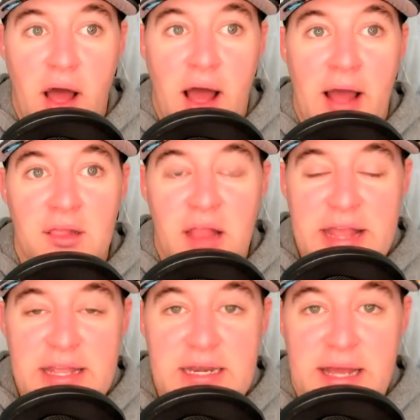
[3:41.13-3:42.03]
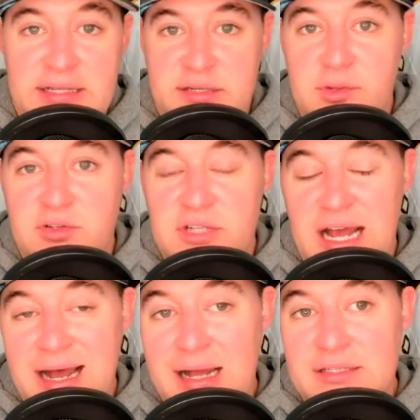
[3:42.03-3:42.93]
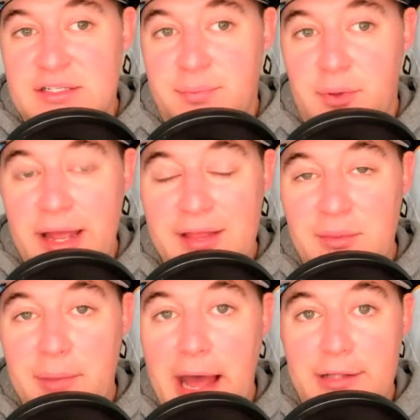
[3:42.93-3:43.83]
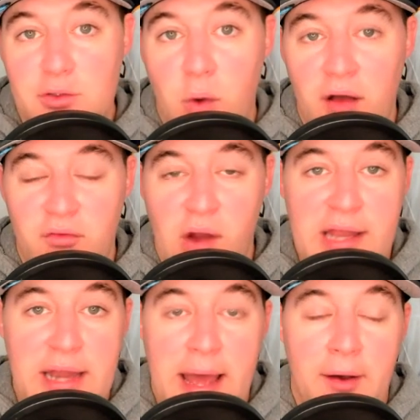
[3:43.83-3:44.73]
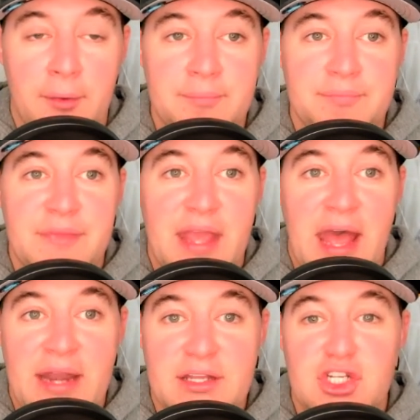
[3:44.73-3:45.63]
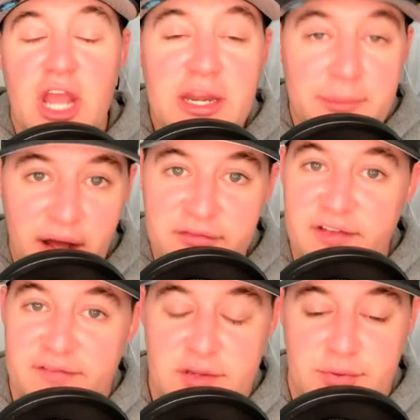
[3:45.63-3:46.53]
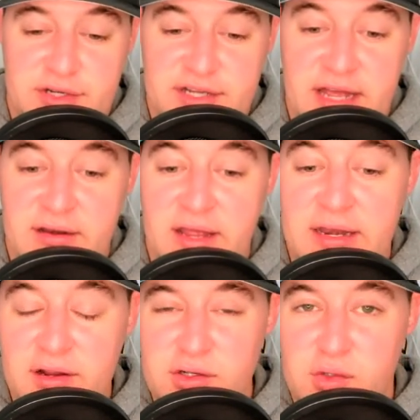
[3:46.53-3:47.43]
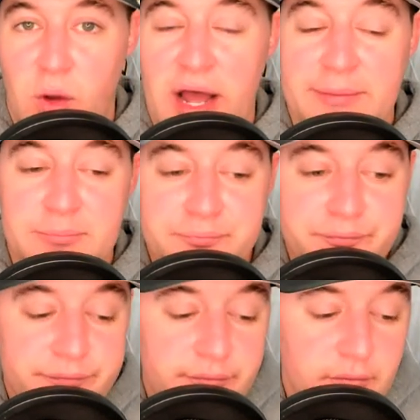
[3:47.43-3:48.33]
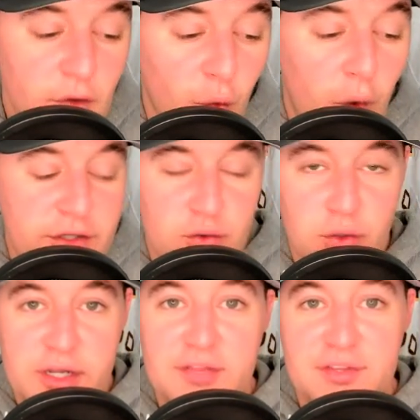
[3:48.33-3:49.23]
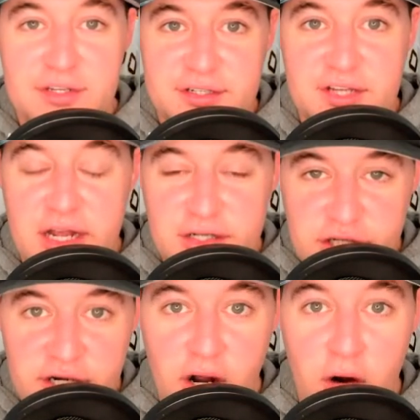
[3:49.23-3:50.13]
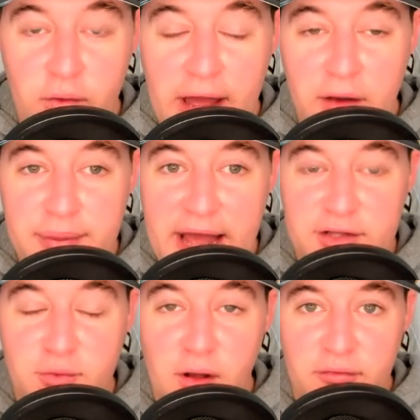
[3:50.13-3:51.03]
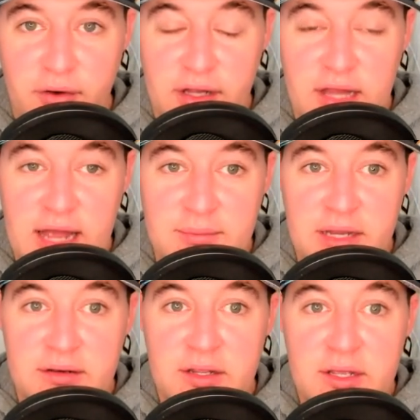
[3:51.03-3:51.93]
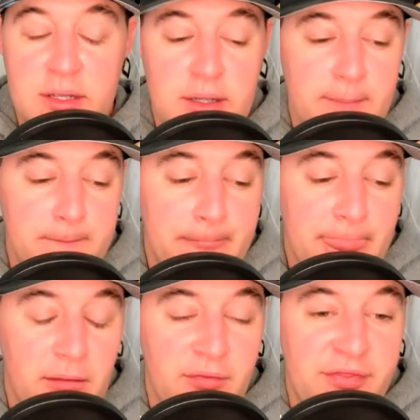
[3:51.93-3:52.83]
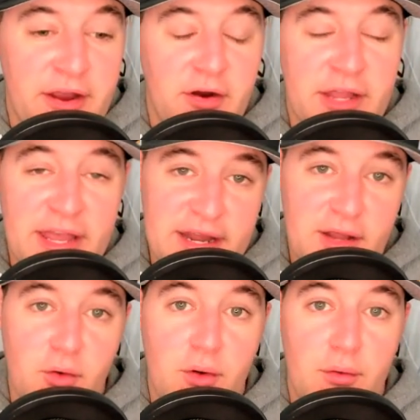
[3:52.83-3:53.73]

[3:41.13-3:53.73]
I liken SMU's odds to playing in the Pac-12 right now at a shade above 50%. And here's why. When you look at the discussion around Pac-12 realignment, they're getting,